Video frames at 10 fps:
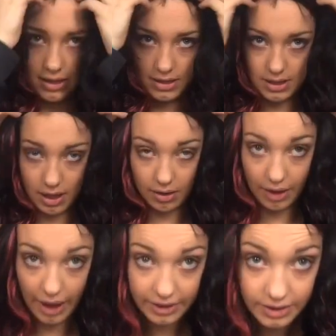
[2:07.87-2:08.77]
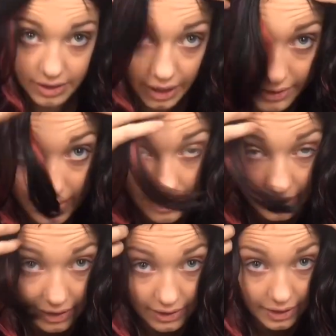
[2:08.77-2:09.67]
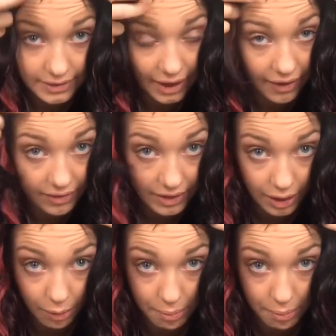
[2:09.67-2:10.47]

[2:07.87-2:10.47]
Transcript: So, as you can see, it does have little